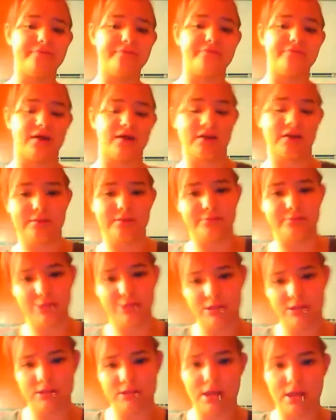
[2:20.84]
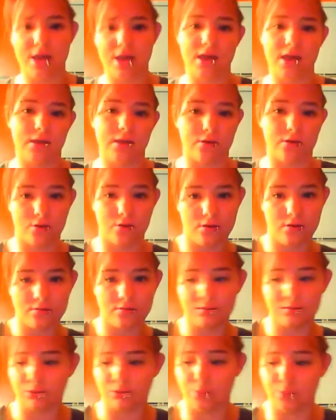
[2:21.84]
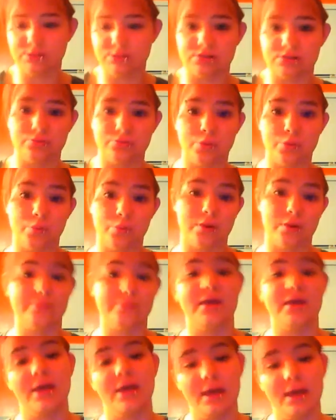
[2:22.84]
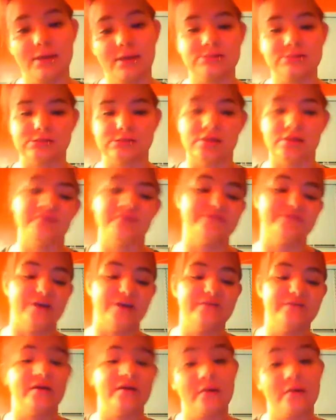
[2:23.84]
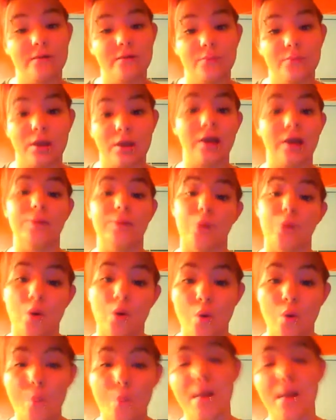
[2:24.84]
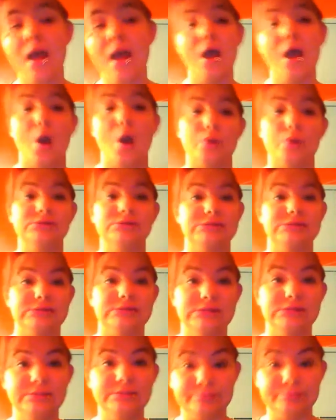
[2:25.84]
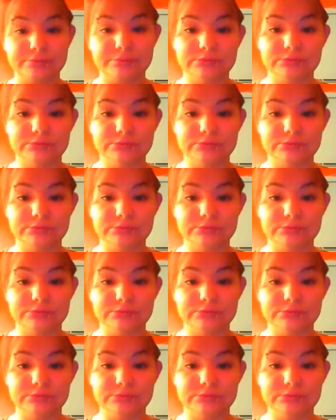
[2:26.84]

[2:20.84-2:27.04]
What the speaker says: to find me at all. Like, nobody's gonna know where I'm at until like 5 a.m. when I come home or sleep,